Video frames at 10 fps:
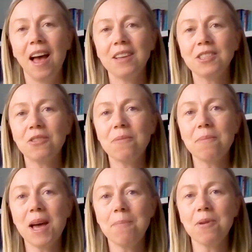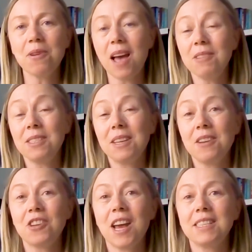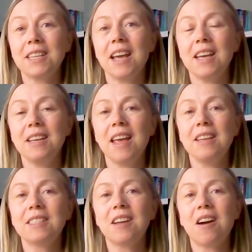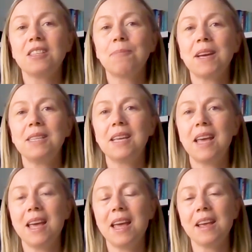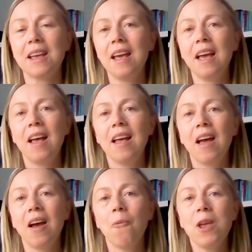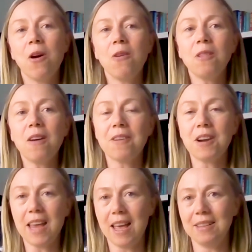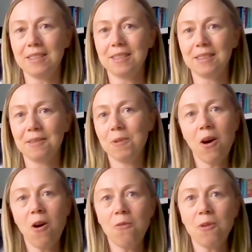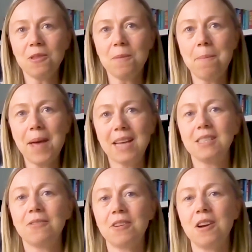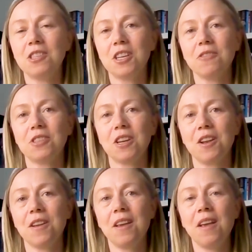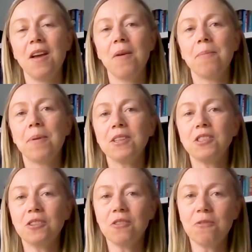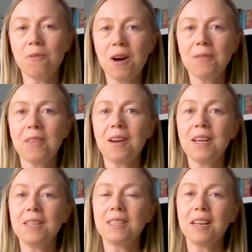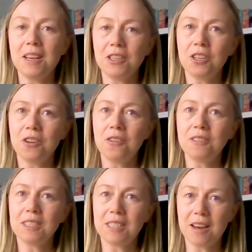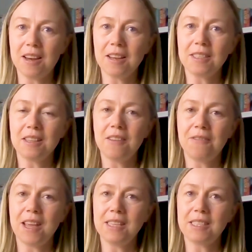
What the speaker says: So my book, how does it address it? It starts by saying, we all love our kids. We all want the best for our children. But do you know what? There is an issue staring us in the face